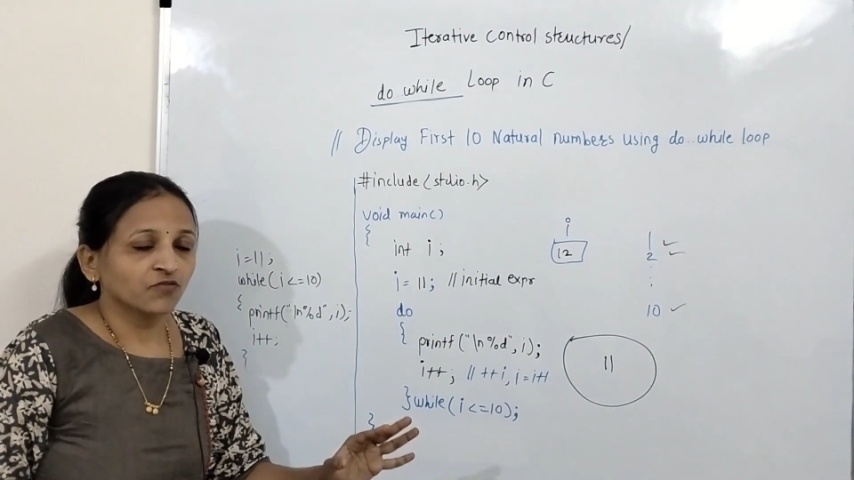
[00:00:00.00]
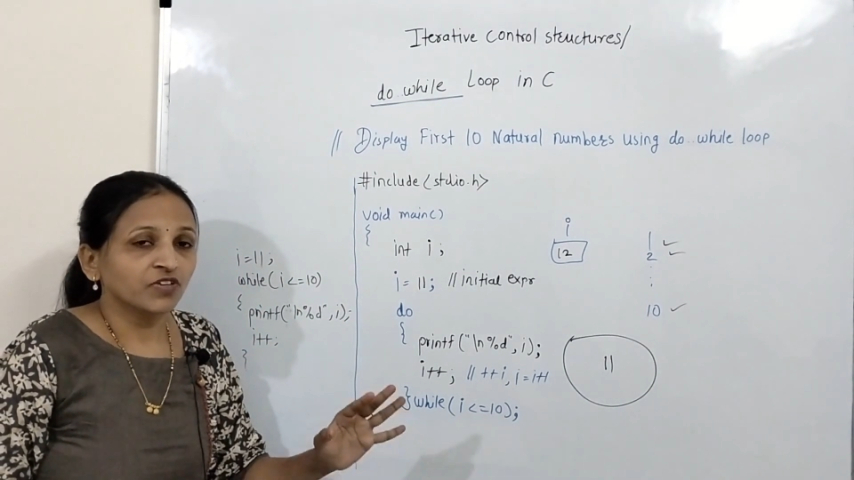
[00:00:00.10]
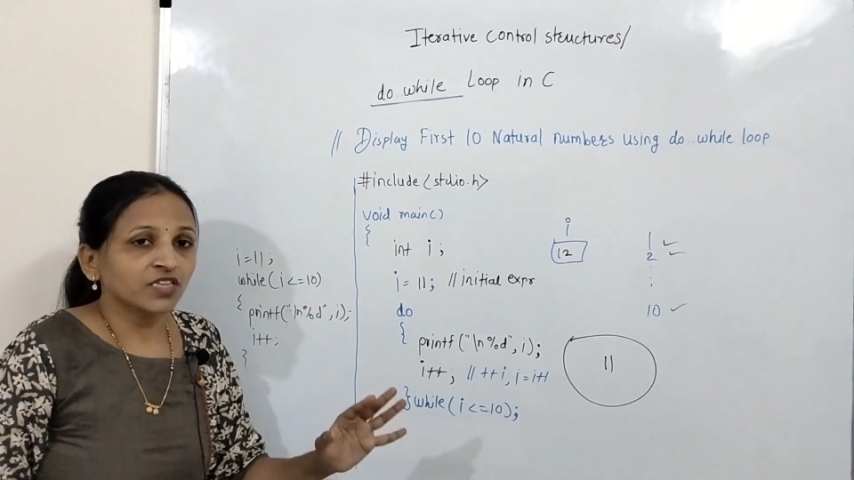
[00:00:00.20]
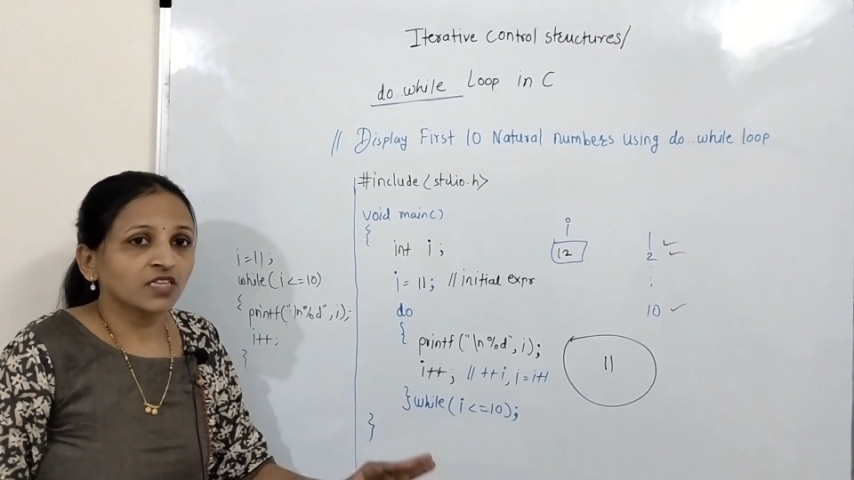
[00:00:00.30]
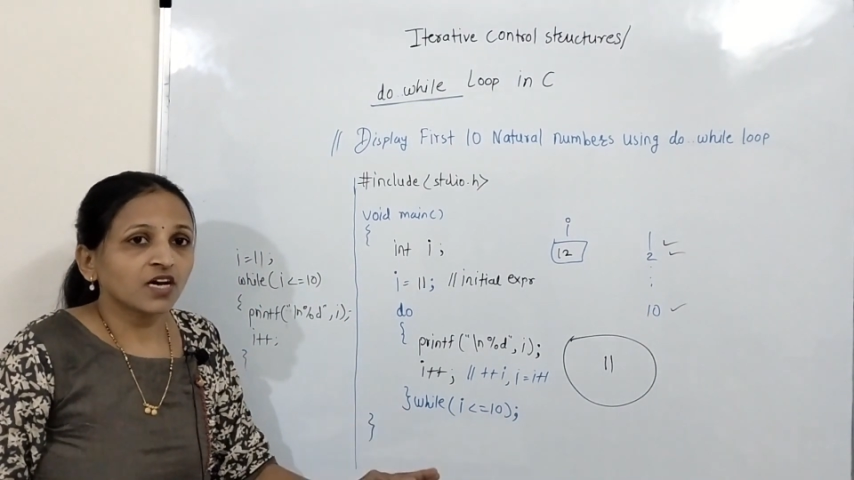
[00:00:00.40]

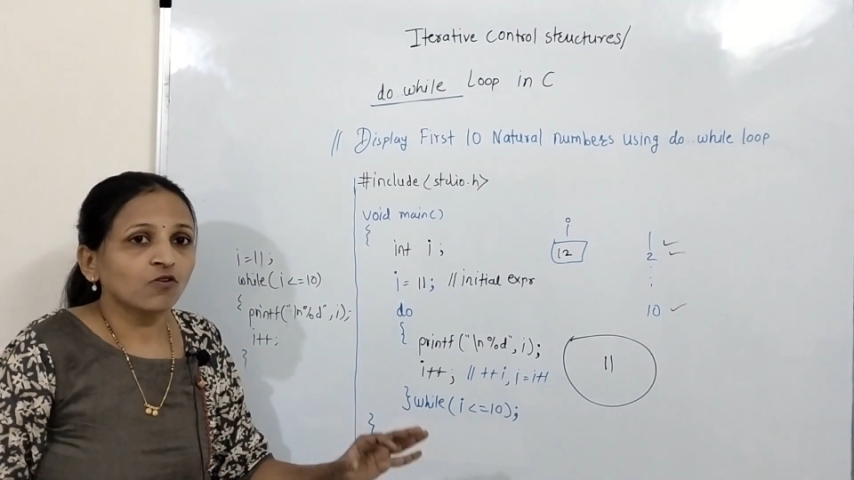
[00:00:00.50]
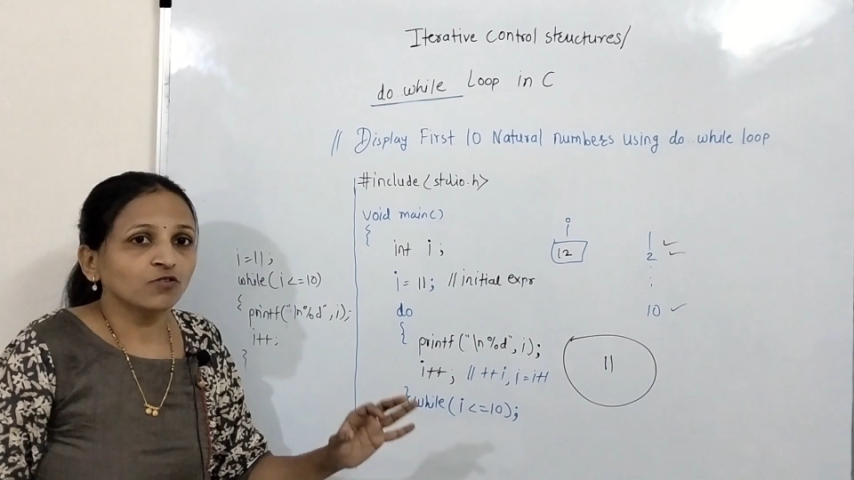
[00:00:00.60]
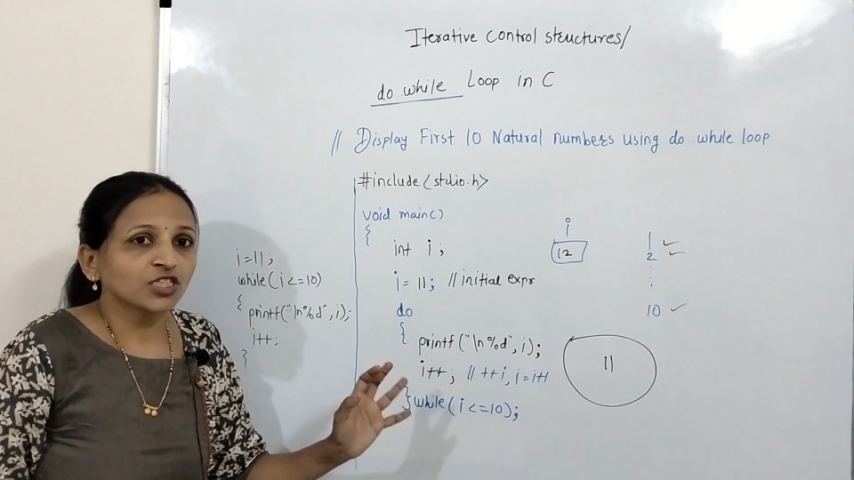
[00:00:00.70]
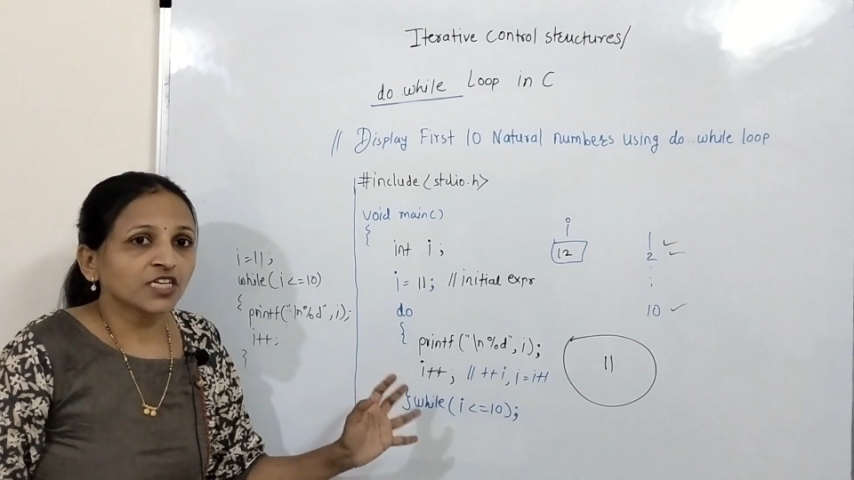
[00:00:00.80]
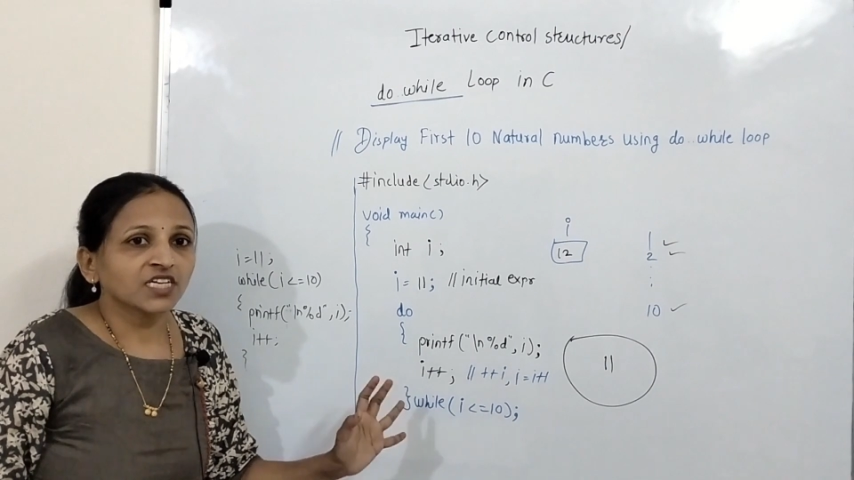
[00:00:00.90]

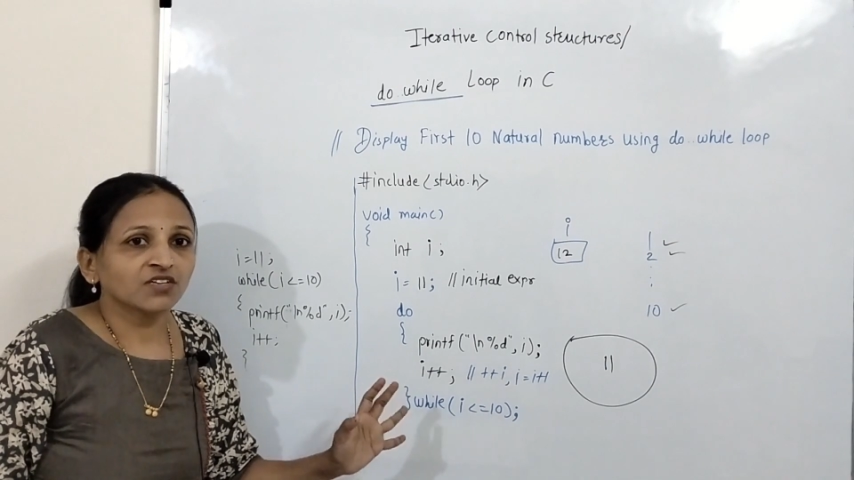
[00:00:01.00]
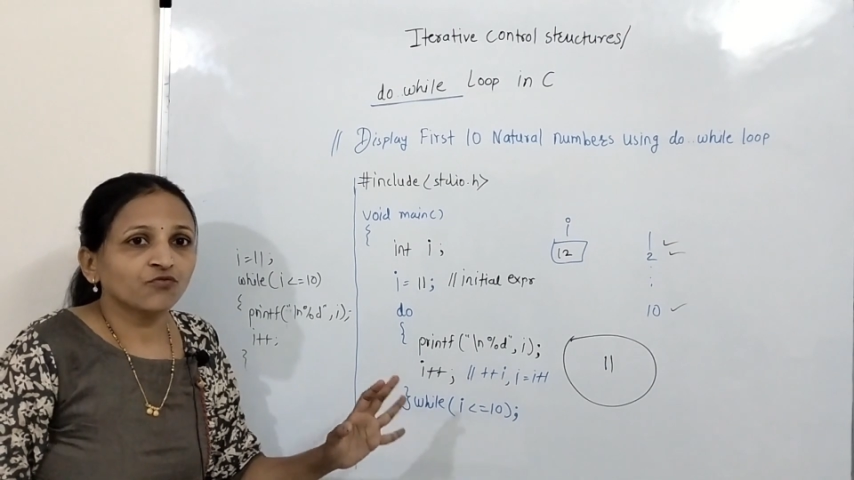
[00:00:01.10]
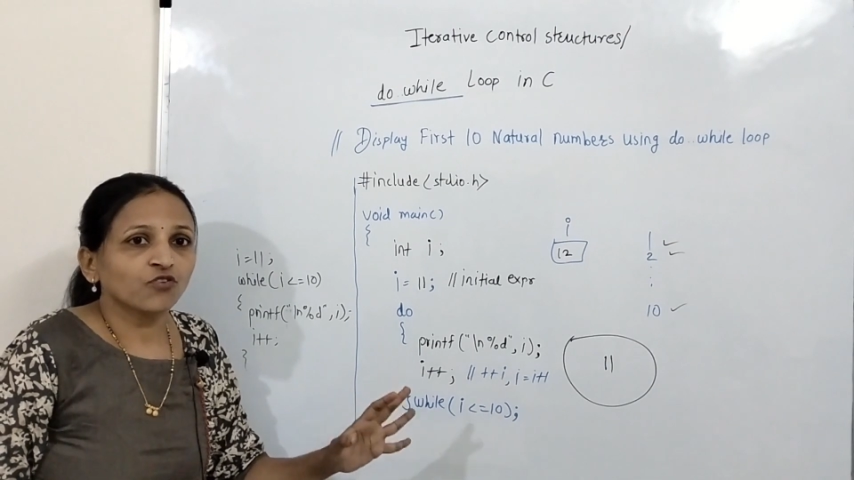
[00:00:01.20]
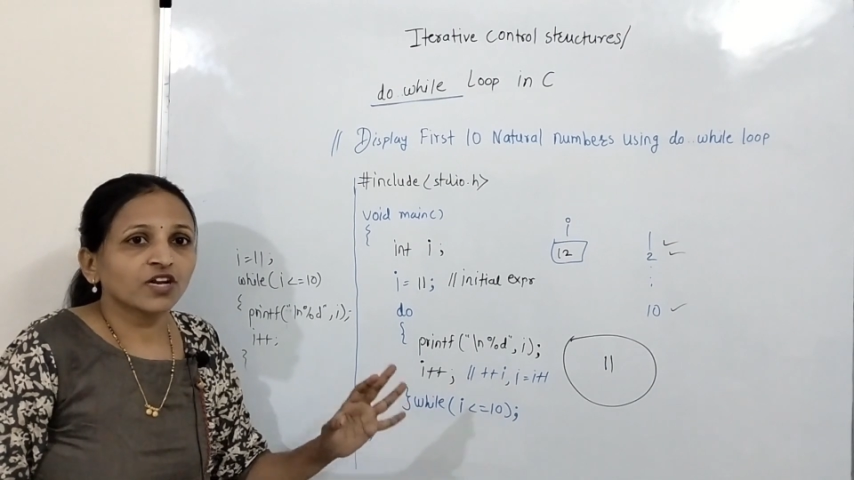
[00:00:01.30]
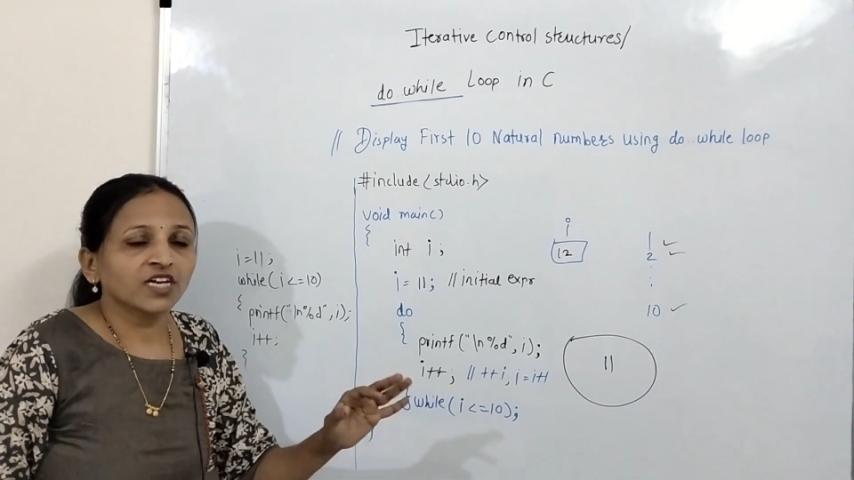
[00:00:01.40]
without
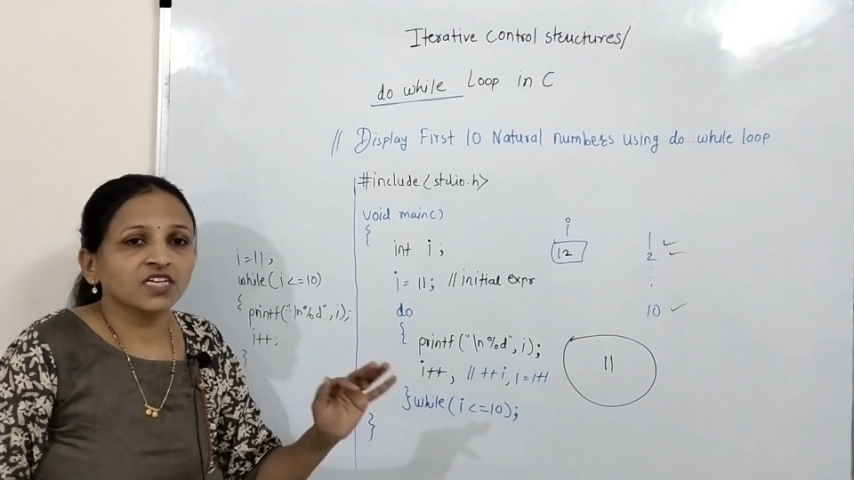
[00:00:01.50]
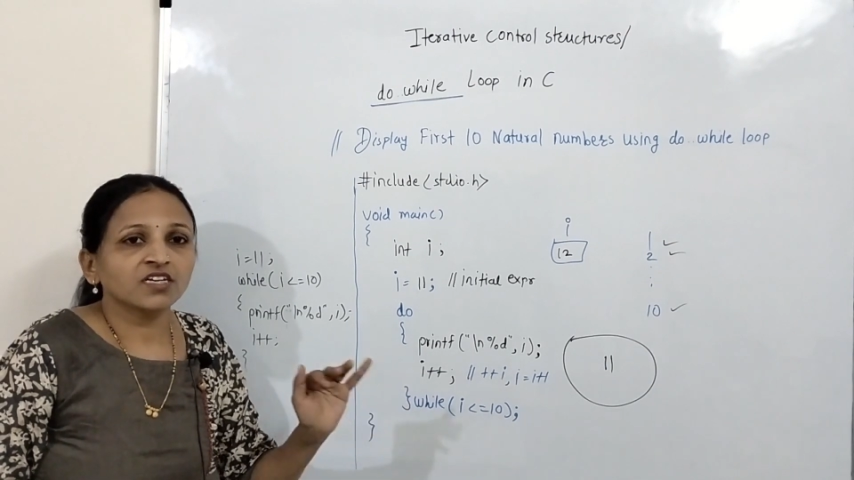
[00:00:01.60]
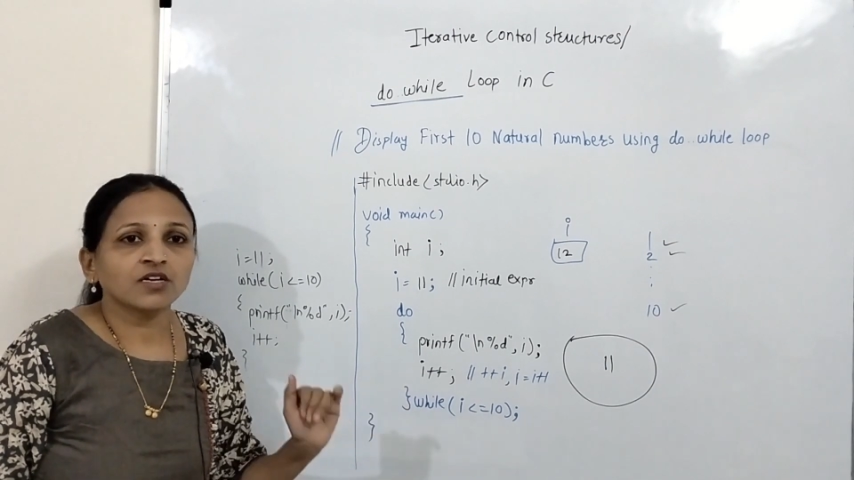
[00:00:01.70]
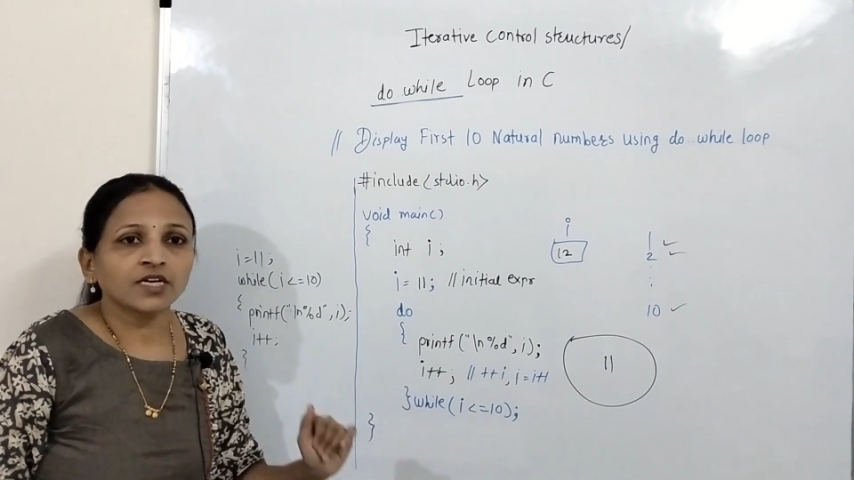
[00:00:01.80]
checking for any